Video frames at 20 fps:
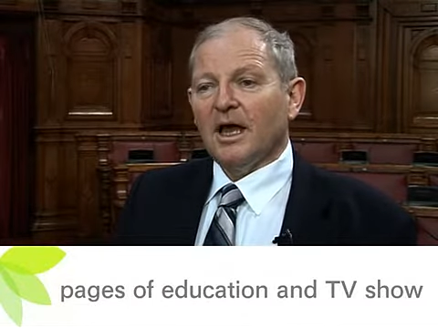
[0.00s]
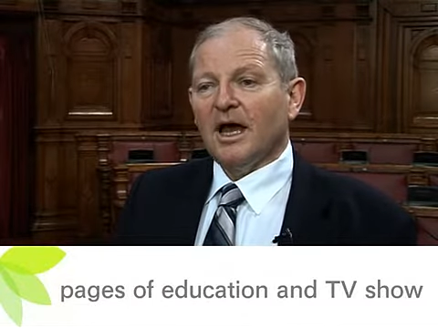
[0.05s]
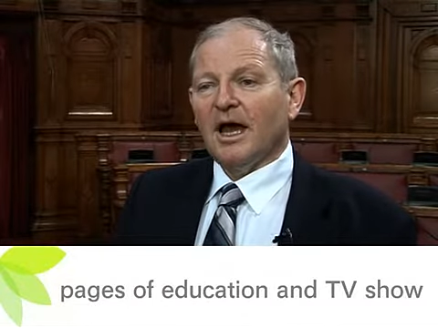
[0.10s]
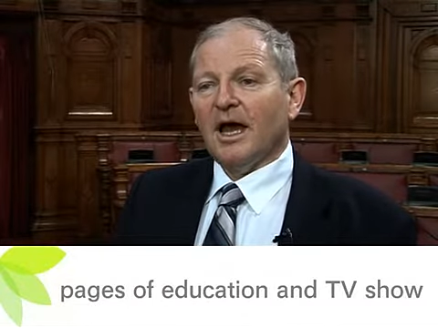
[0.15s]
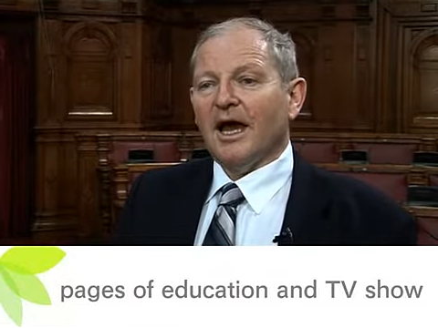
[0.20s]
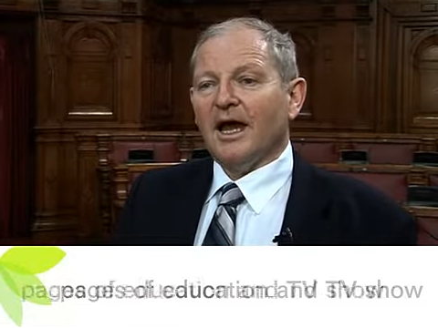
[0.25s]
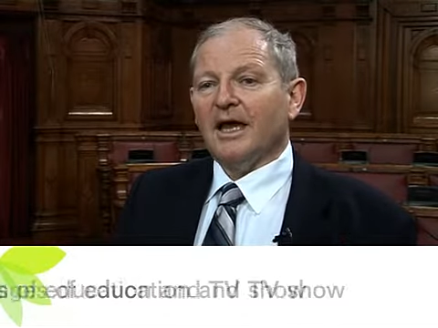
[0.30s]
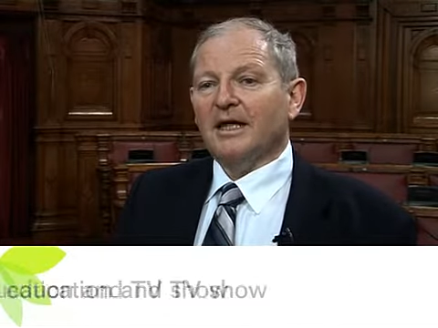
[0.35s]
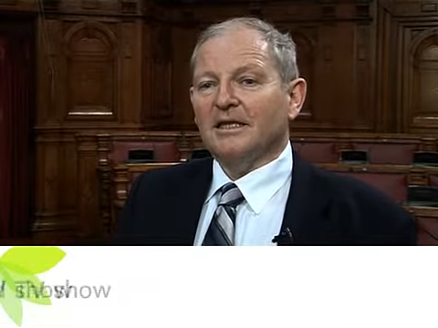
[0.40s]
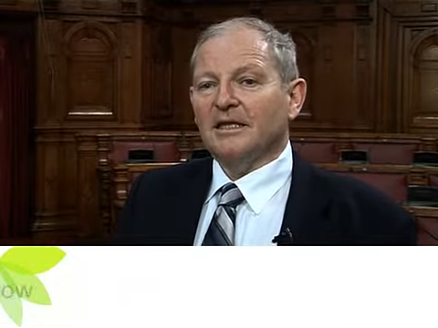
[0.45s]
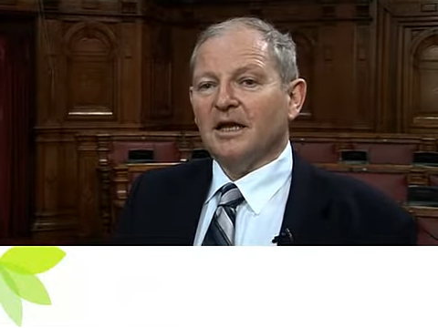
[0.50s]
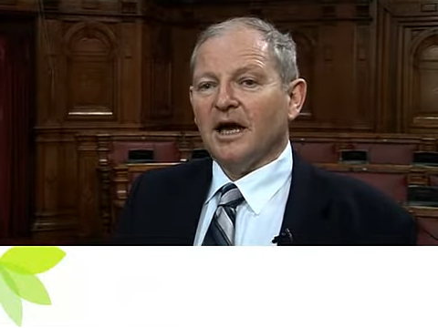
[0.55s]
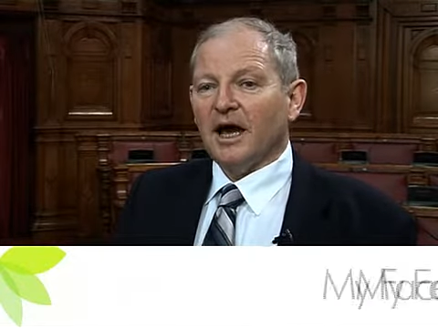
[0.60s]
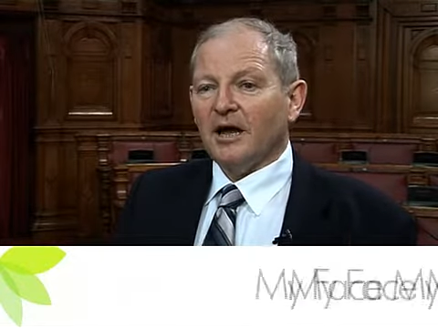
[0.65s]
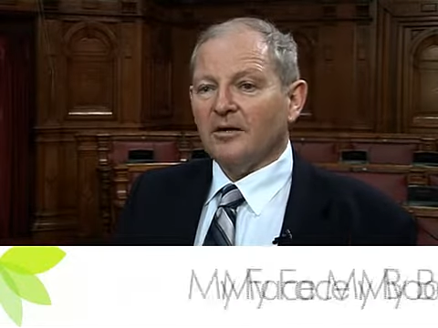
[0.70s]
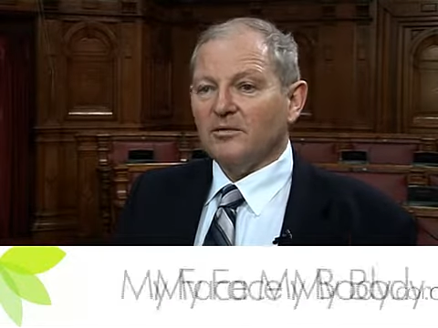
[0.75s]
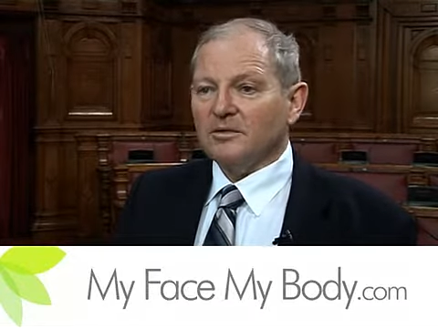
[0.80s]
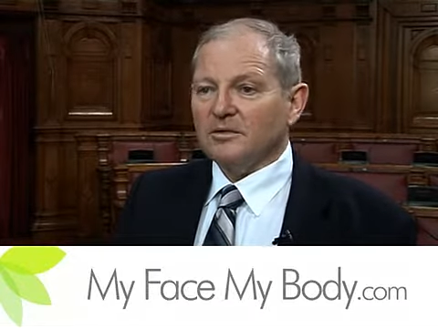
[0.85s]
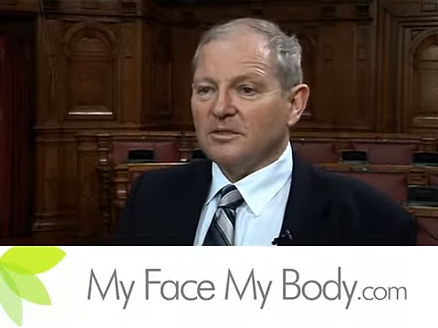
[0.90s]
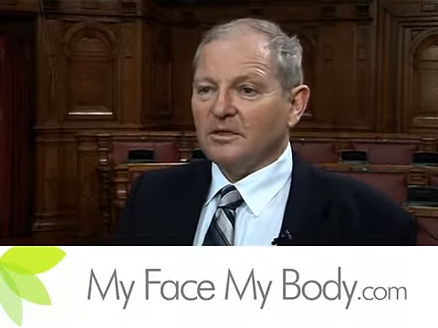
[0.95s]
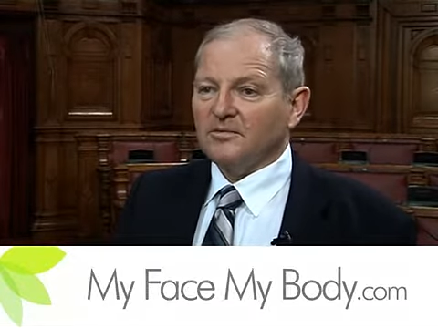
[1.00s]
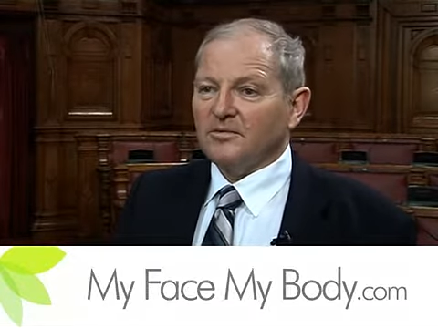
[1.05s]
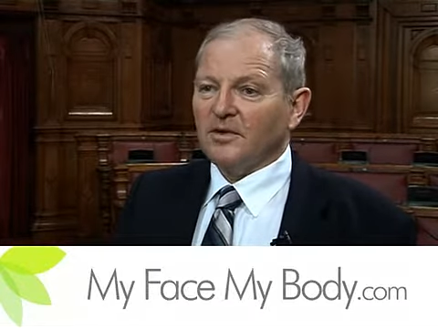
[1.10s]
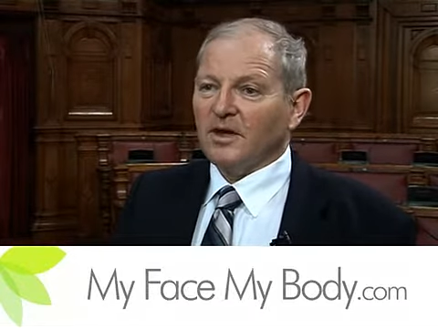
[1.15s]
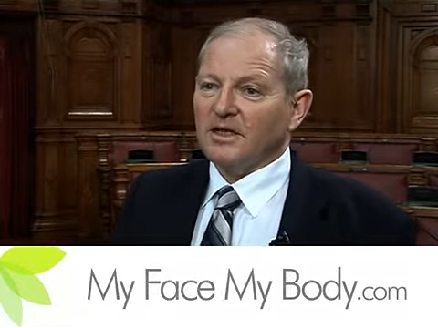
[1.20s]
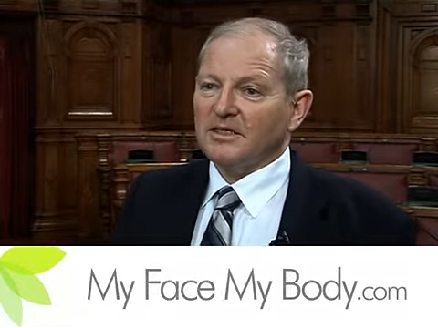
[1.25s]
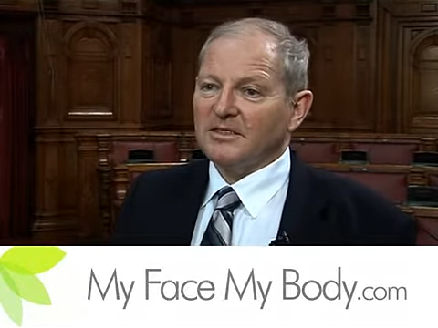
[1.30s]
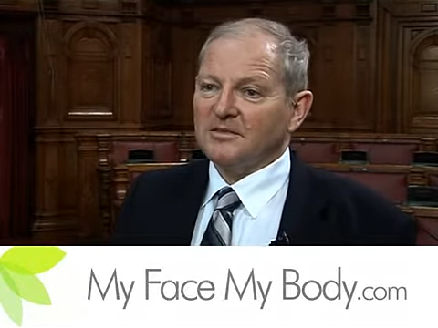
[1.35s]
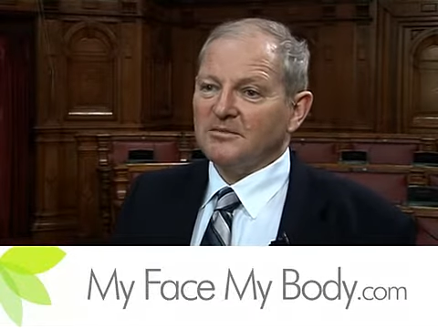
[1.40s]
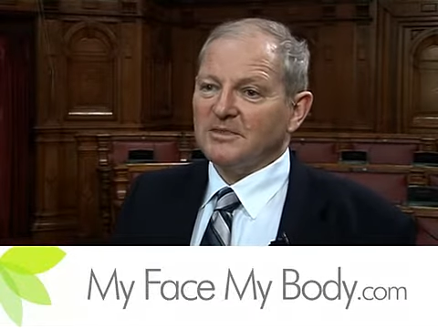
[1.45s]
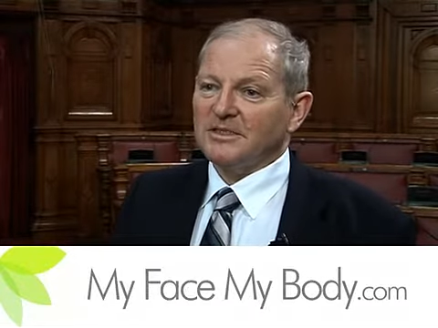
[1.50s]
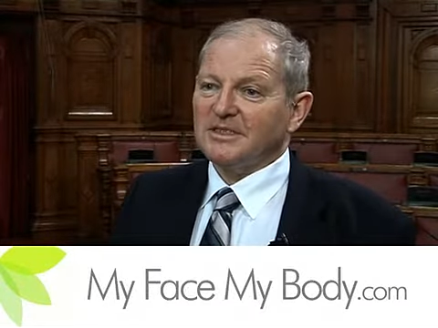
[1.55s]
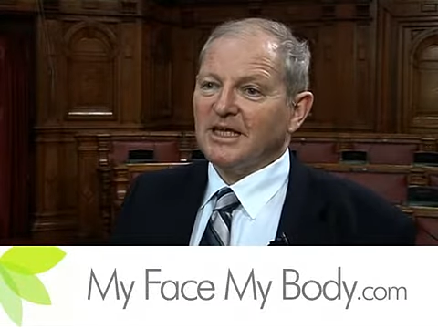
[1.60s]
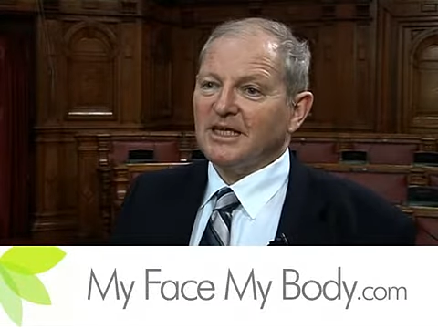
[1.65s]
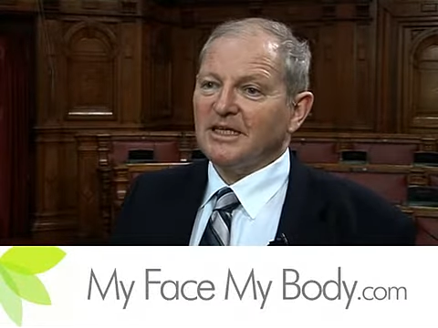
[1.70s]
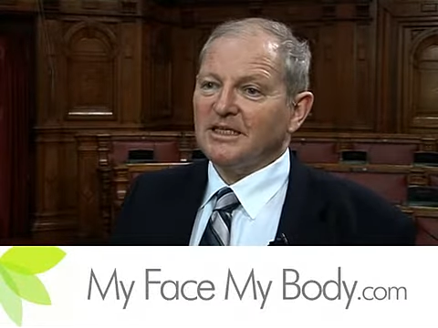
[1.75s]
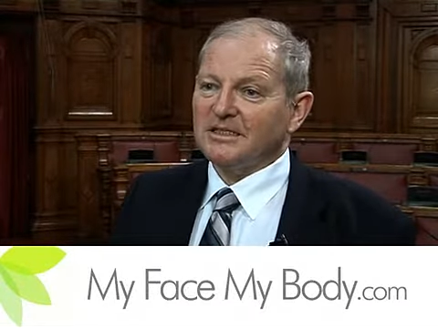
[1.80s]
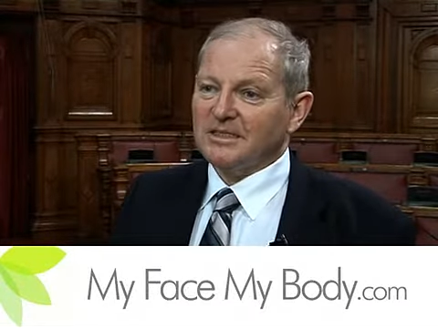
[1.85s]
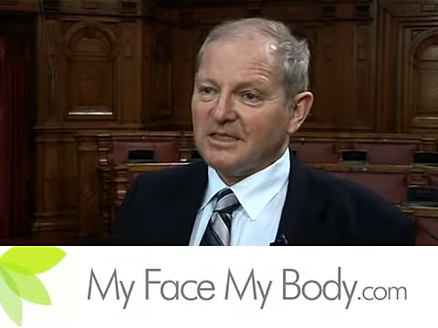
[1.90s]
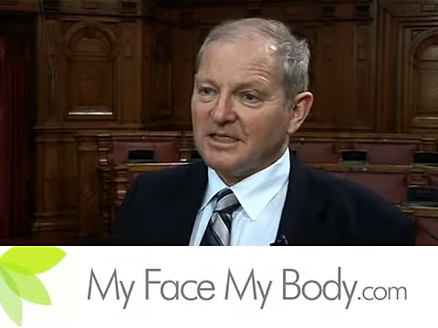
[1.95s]
And I would advise them to
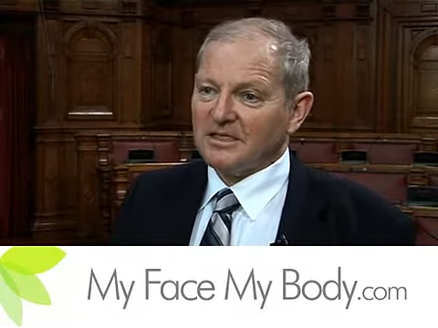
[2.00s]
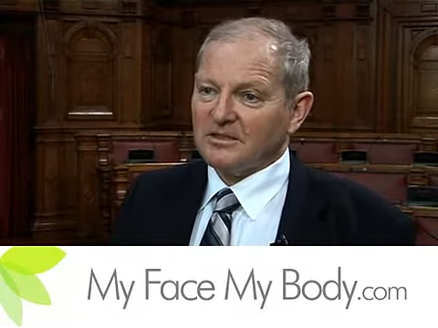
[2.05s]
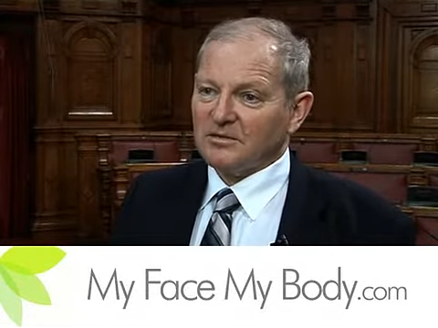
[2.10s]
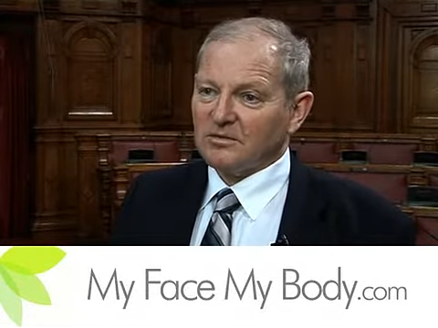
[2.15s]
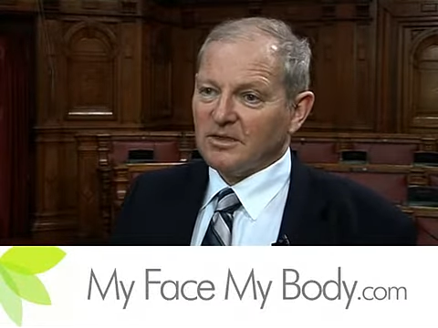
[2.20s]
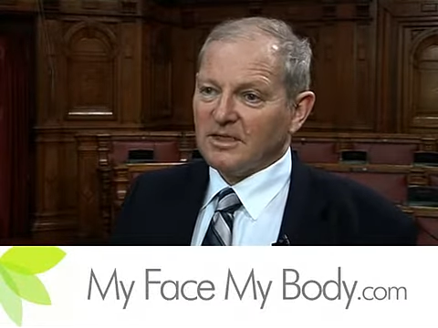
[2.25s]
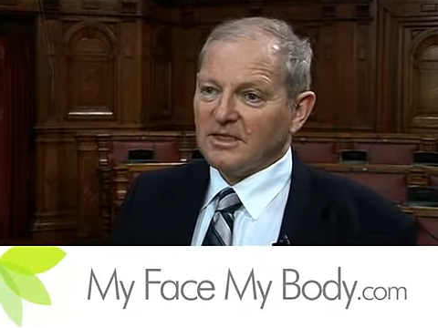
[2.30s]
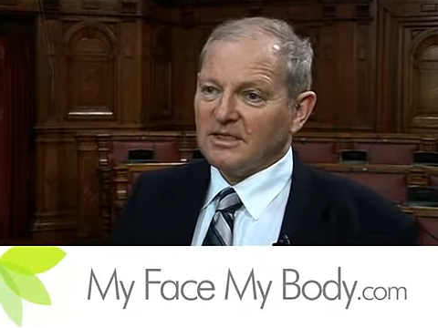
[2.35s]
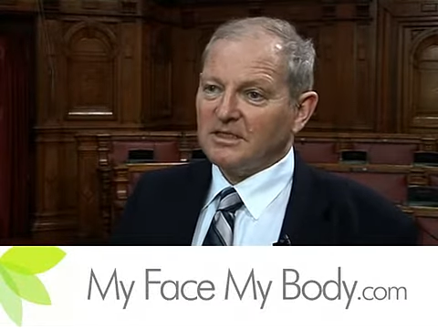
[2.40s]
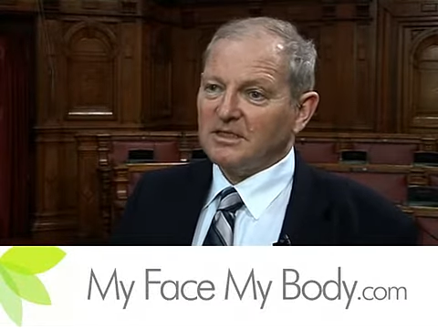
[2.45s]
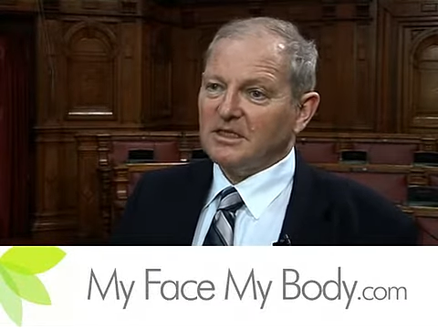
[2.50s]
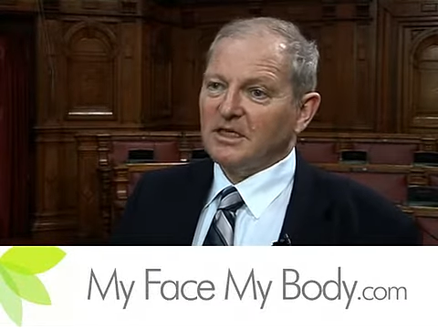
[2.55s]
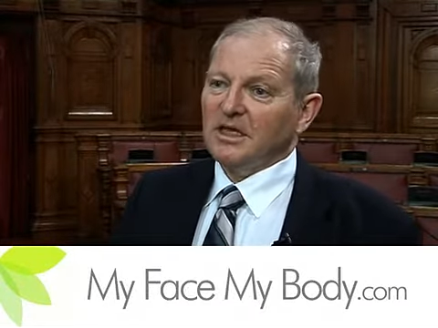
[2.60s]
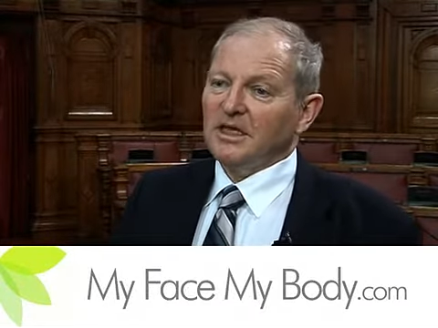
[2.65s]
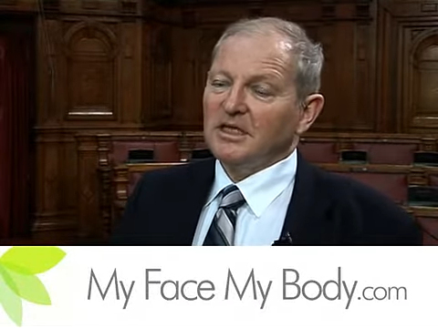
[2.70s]
take 6 weeks